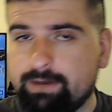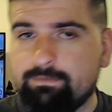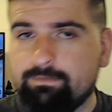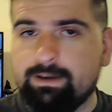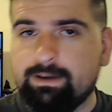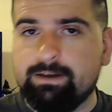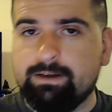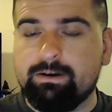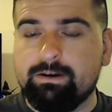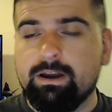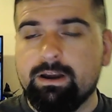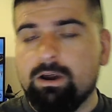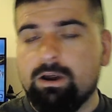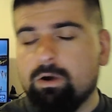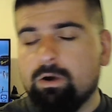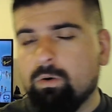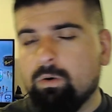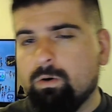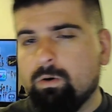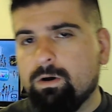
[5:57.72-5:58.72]
fighter,
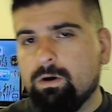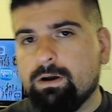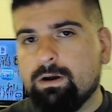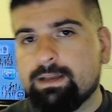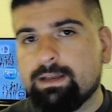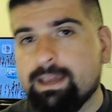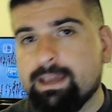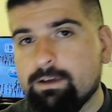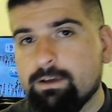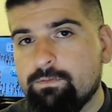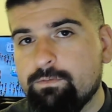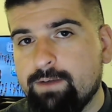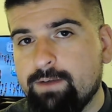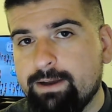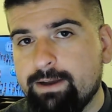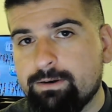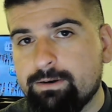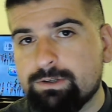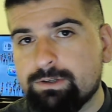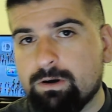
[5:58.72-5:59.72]
or King of
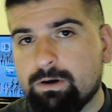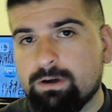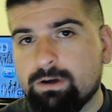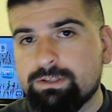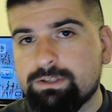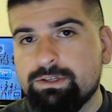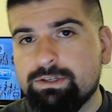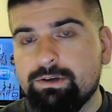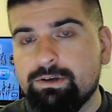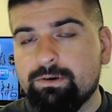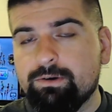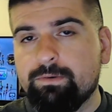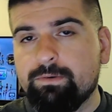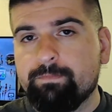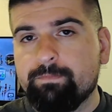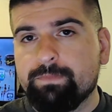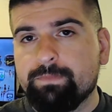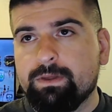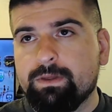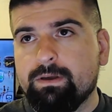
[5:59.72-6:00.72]
Fighters R2,
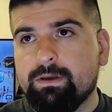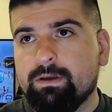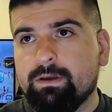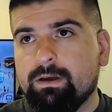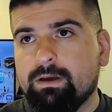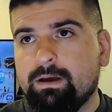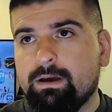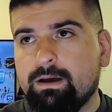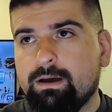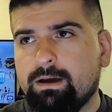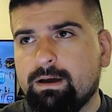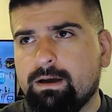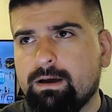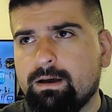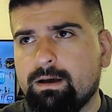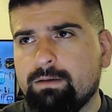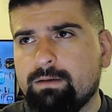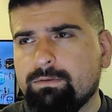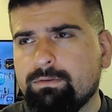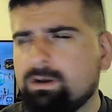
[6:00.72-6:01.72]

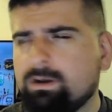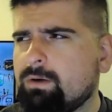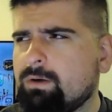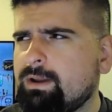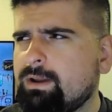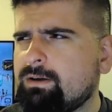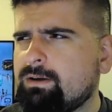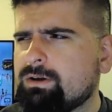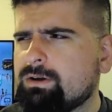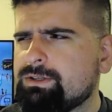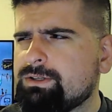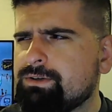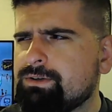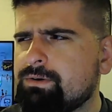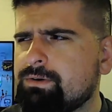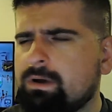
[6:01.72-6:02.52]
no, not R2,